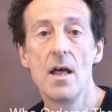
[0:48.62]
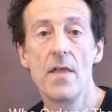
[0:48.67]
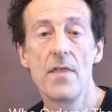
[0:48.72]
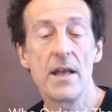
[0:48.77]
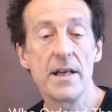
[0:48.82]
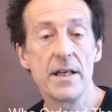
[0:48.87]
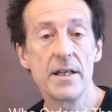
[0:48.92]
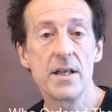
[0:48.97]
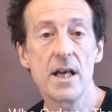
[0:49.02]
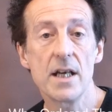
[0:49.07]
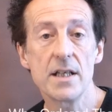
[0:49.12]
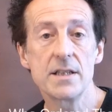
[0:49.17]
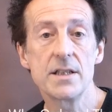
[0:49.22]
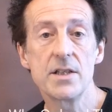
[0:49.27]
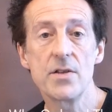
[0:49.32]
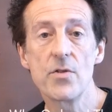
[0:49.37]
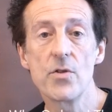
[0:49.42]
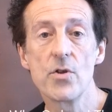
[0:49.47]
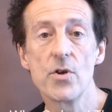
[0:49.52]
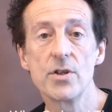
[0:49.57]
Then in
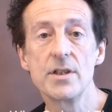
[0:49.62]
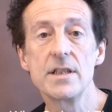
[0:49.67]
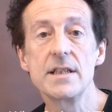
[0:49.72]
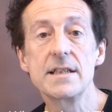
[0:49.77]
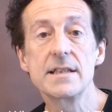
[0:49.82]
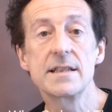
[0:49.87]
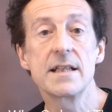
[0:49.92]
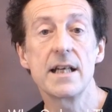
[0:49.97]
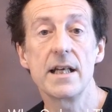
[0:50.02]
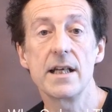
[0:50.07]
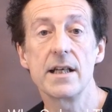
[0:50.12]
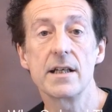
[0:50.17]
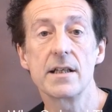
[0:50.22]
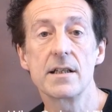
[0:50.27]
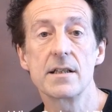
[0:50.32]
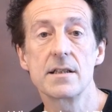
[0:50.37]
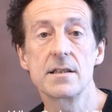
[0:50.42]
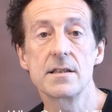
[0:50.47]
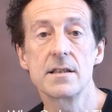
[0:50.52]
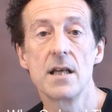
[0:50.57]

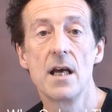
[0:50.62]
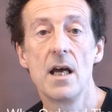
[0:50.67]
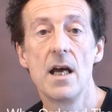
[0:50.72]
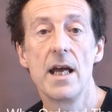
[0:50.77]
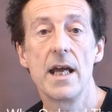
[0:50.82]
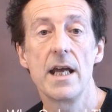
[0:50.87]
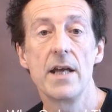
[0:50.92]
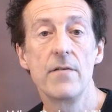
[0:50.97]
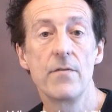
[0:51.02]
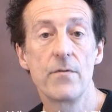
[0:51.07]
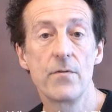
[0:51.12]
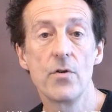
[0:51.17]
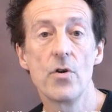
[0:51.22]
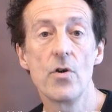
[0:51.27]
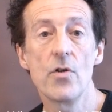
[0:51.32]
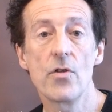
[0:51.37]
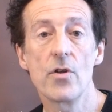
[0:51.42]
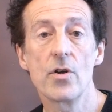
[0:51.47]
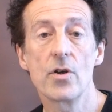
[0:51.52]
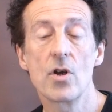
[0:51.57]
1936, in
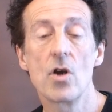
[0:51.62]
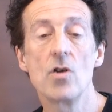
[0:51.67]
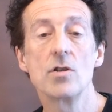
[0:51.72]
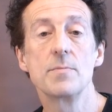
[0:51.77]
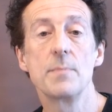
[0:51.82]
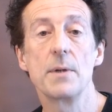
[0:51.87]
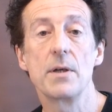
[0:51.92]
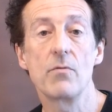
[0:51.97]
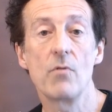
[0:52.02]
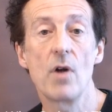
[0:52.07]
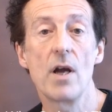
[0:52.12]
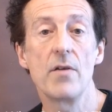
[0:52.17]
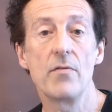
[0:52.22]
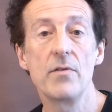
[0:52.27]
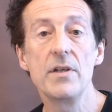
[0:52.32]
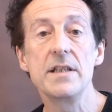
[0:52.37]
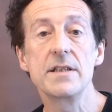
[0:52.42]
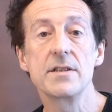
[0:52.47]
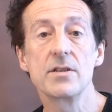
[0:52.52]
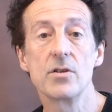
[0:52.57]
further cosmic ray
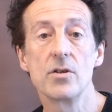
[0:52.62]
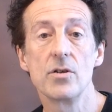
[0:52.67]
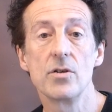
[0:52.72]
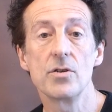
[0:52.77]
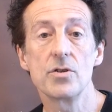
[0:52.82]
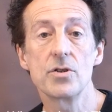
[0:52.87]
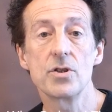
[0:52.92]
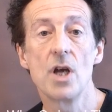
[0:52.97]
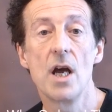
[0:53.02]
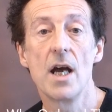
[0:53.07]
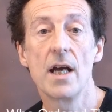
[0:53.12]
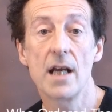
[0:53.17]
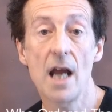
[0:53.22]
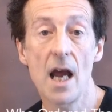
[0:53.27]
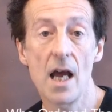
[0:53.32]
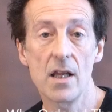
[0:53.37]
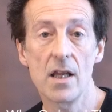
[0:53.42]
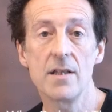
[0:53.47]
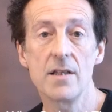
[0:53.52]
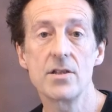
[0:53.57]
research,
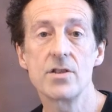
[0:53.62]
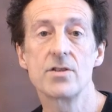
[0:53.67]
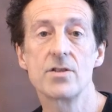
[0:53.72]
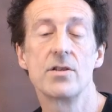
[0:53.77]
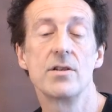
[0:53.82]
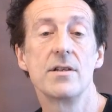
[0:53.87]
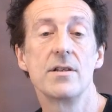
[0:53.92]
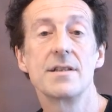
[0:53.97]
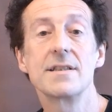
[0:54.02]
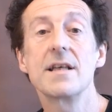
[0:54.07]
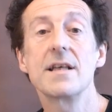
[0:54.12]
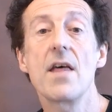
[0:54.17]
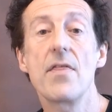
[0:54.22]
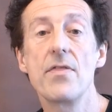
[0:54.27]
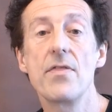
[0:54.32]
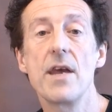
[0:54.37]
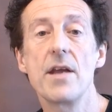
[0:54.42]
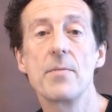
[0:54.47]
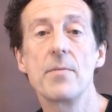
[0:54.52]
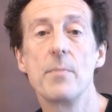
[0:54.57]
Carl Anderson and
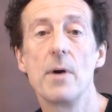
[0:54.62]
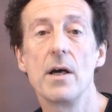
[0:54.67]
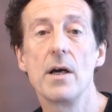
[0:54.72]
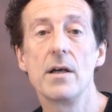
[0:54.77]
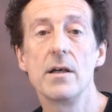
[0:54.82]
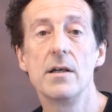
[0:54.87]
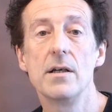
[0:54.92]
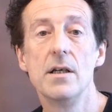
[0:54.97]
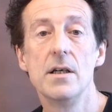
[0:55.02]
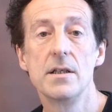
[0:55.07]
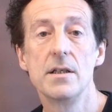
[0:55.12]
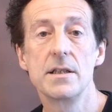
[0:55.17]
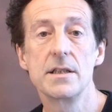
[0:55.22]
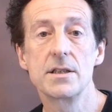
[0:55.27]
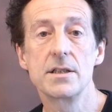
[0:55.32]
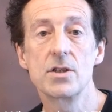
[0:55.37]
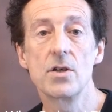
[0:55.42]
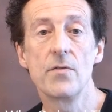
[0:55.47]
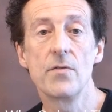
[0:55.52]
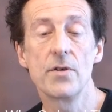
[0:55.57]
Seth Nedermeyer
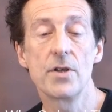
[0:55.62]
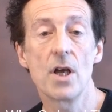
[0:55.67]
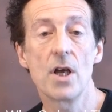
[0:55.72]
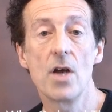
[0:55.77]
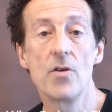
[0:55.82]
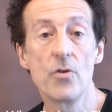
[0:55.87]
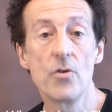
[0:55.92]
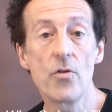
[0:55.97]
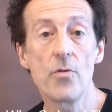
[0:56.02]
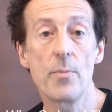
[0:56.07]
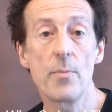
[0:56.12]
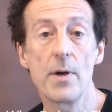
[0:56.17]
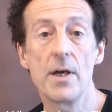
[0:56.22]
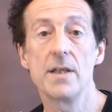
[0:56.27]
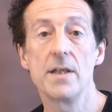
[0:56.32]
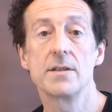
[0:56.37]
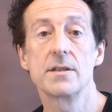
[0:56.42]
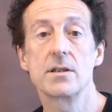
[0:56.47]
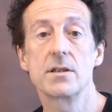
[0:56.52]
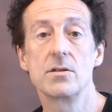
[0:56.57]
discovered another
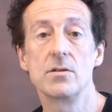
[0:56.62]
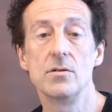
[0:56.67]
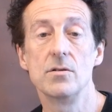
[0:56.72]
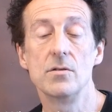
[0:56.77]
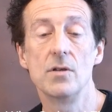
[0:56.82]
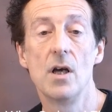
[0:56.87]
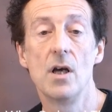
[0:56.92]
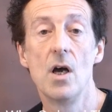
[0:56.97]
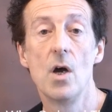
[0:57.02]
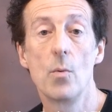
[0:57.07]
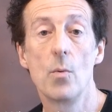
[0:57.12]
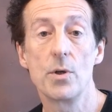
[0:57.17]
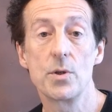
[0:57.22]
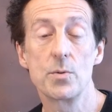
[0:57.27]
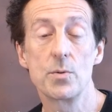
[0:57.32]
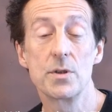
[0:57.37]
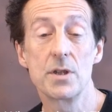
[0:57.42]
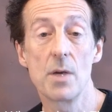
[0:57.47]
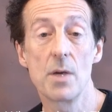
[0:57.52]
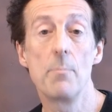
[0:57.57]
particle,
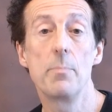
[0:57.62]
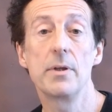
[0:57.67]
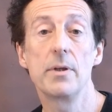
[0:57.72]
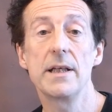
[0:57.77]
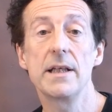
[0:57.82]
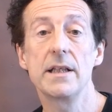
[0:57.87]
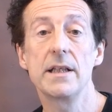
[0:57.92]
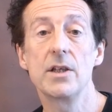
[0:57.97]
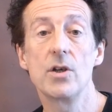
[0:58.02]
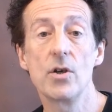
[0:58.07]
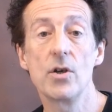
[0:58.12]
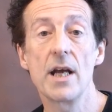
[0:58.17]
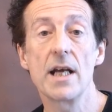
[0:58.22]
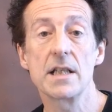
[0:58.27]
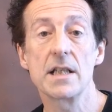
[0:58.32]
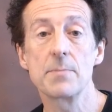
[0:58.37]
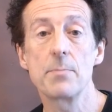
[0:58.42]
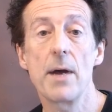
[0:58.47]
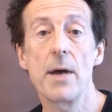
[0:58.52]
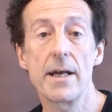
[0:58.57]
which was completely
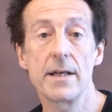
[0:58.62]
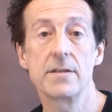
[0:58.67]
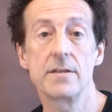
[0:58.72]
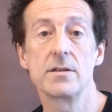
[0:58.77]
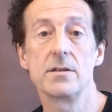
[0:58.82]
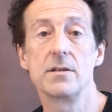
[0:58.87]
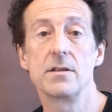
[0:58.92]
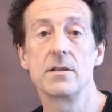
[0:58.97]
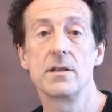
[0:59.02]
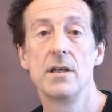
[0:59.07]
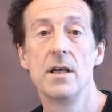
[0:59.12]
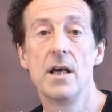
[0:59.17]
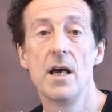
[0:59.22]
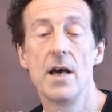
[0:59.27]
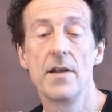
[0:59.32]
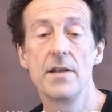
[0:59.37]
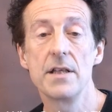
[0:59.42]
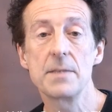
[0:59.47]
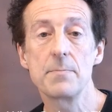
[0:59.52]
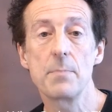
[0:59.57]
unexpected,
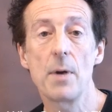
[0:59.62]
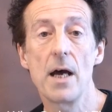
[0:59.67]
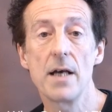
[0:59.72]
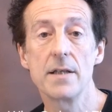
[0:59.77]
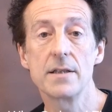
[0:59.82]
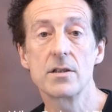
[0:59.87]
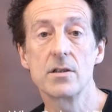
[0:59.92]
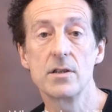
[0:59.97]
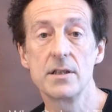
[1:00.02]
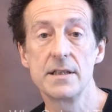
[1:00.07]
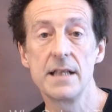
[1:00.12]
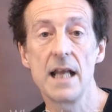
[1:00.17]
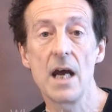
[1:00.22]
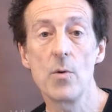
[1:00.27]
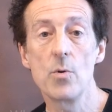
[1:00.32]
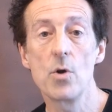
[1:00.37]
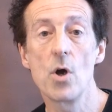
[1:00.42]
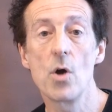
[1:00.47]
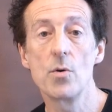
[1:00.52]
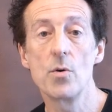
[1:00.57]
and this particle is
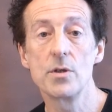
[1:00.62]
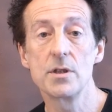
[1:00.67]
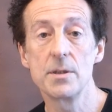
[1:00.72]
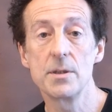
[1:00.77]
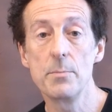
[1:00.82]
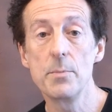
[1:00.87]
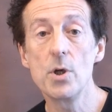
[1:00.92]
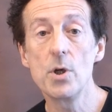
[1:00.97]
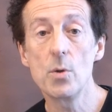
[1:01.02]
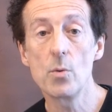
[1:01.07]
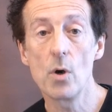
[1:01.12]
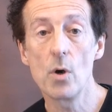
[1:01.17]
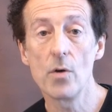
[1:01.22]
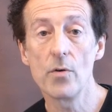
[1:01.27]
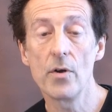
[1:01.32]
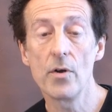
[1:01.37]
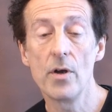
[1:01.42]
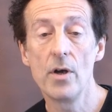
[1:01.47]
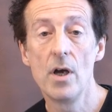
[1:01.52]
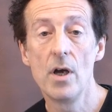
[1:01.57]
now known as the muon.